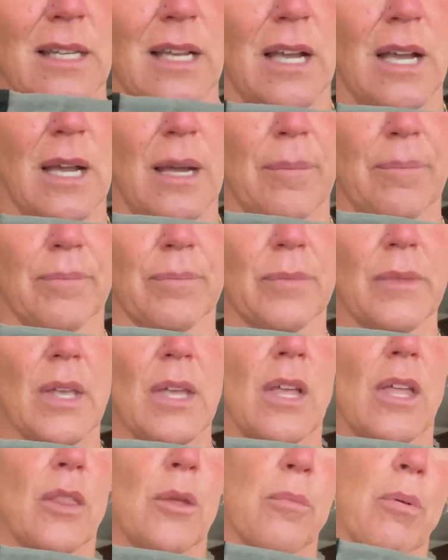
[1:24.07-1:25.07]

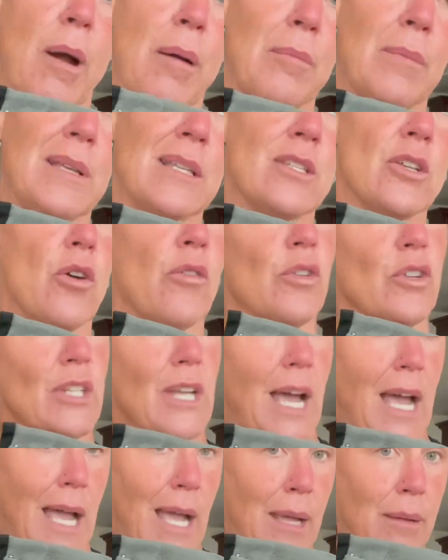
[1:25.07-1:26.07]
The problem is over
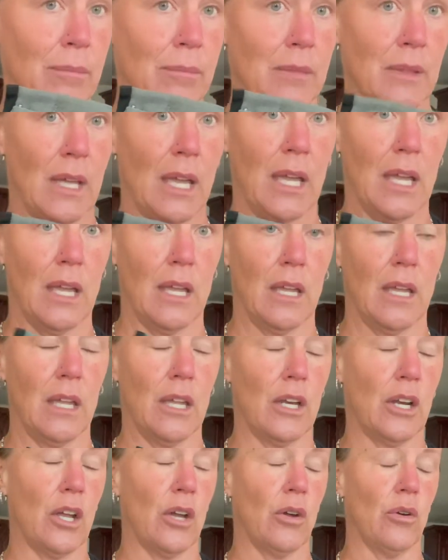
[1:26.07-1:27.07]
time they
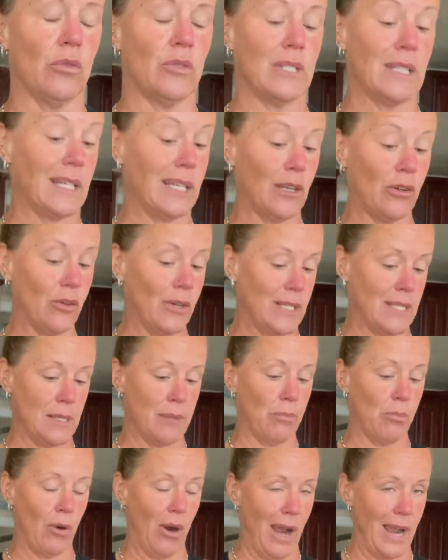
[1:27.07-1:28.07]
did increase in
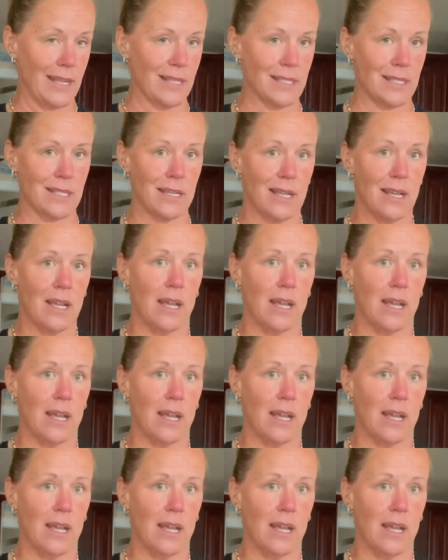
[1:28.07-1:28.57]
price,